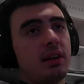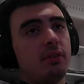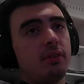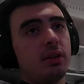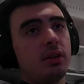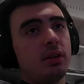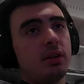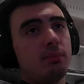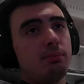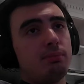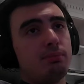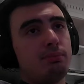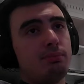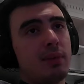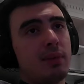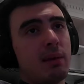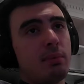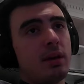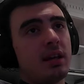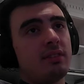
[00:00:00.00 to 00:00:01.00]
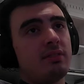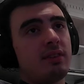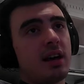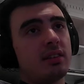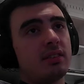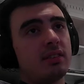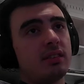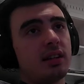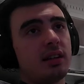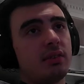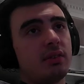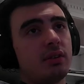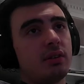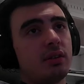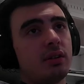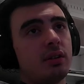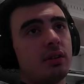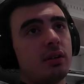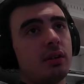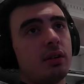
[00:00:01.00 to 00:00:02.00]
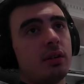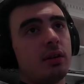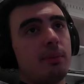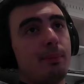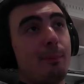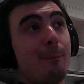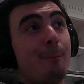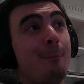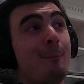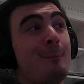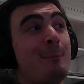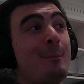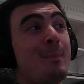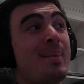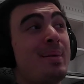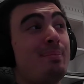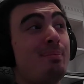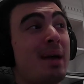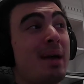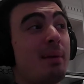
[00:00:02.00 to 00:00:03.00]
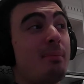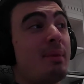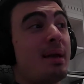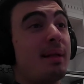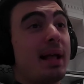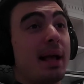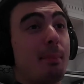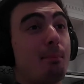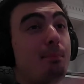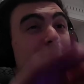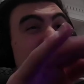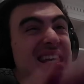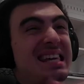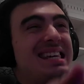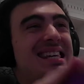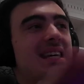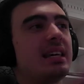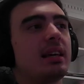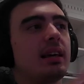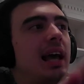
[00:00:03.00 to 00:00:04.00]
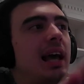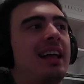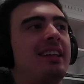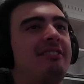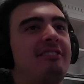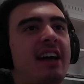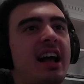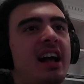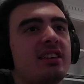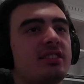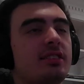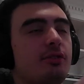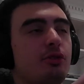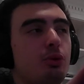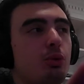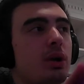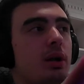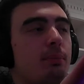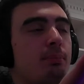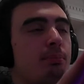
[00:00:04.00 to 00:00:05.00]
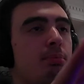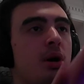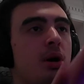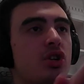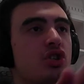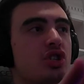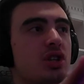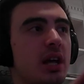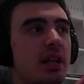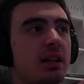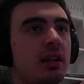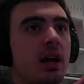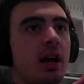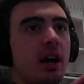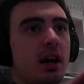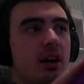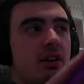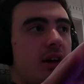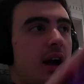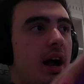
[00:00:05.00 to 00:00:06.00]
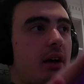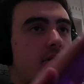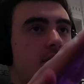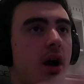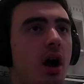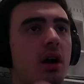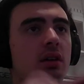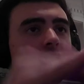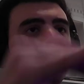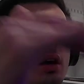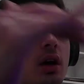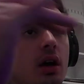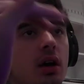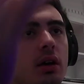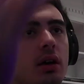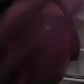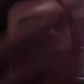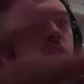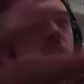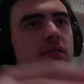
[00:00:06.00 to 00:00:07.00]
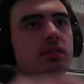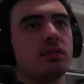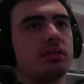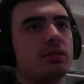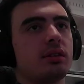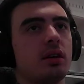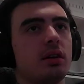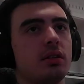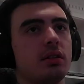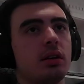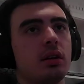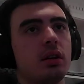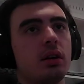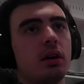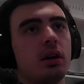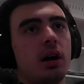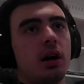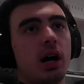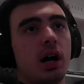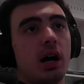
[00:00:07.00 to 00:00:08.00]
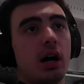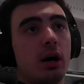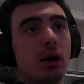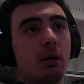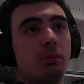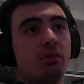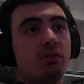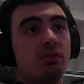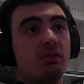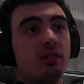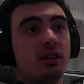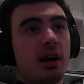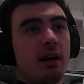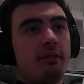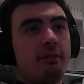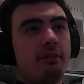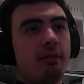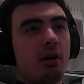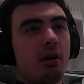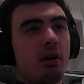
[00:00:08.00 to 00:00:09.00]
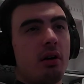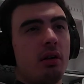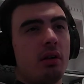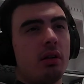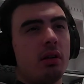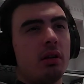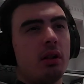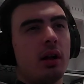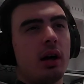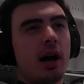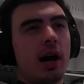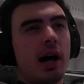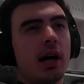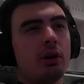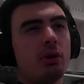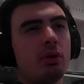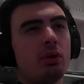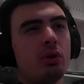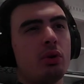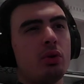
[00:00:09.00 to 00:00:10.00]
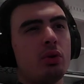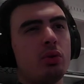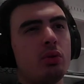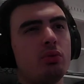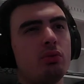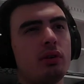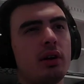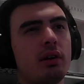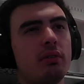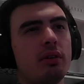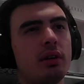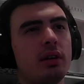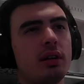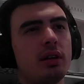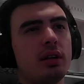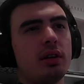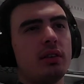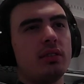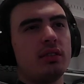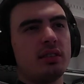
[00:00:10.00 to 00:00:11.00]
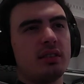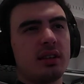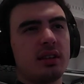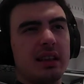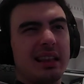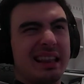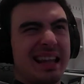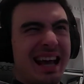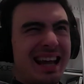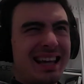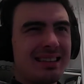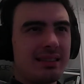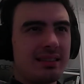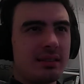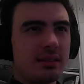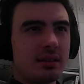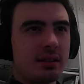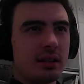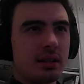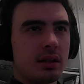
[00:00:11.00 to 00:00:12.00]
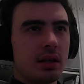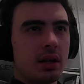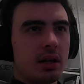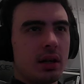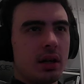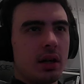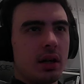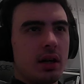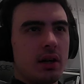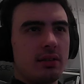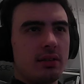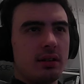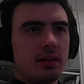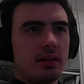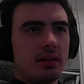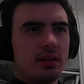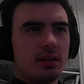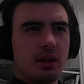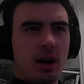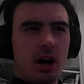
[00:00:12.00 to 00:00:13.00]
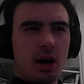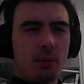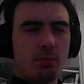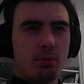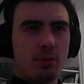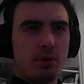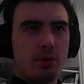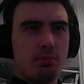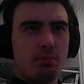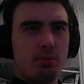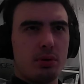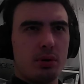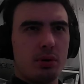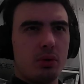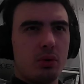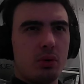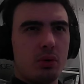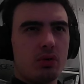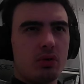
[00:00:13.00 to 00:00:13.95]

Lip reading: level, maybe advancing level, maybe like peak advanced if you want to push and crack rocks. He's skilled. Revel, I don't know who Revel is. Is it Knight? Is it Dark Poo Poo?